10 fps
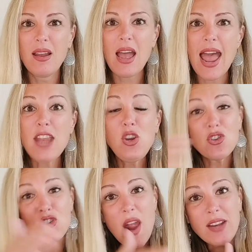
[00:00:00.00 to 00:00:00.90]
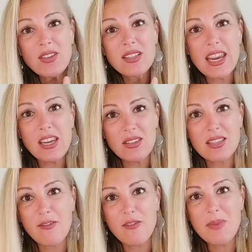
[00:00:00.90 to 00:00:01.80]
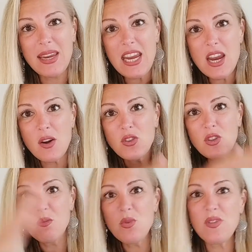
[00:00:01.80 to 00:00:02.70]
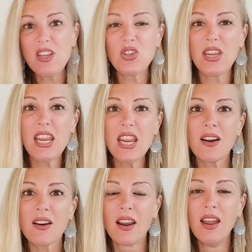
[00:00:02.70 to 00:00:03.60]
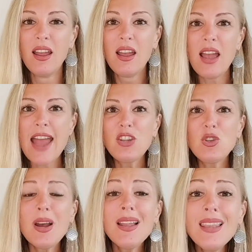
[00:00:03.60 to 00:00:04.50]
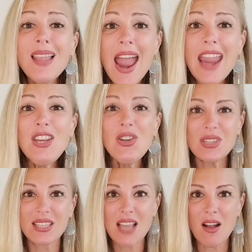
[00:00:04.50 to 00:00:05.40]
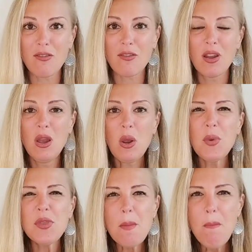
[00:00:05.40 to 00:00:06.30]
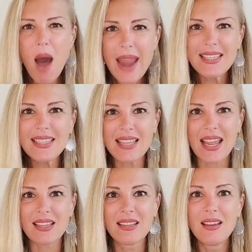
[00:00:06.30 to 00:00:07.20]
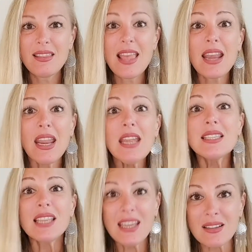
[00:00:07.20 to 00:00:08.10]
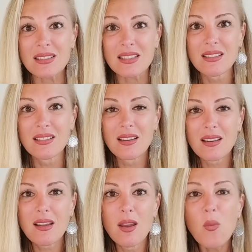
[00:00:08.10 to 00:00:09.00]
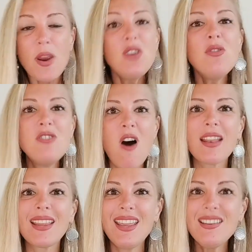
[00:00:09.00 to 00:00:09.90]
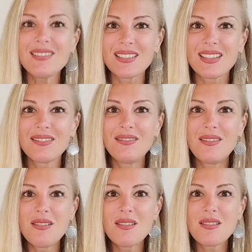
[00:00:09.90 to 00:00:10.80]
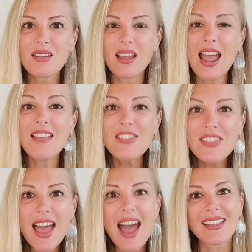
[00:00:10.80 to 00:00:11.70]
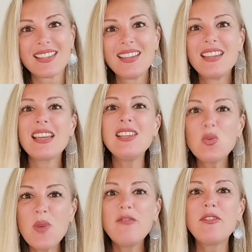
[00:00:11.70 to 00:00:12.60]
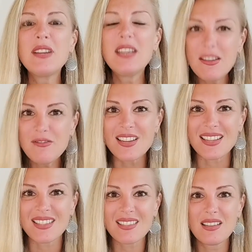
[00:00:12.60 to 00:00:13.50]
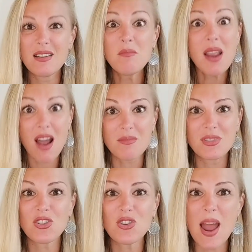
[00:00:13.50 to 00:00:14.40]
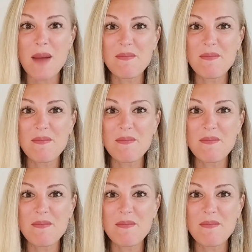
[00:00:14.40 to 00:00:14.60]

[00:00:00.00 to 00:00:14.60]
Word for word: and you're trying to take yourself from here to moving to here and to align yourself with a mindset that is healed when you're not healed. And that is when forgiveness becomes a trap.